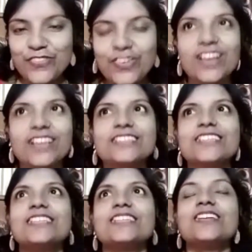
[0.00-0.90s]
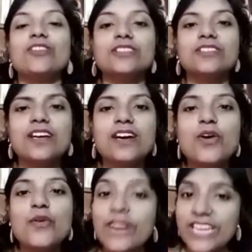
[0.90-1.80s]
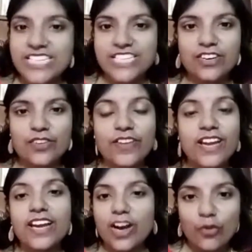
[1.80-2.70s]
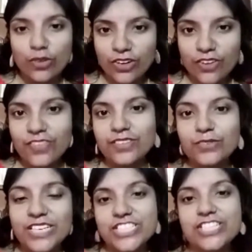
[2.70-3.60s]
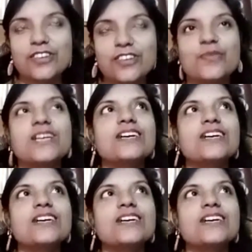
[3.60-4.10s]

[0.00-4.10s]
and then on the occasion of, an account of or occasion of.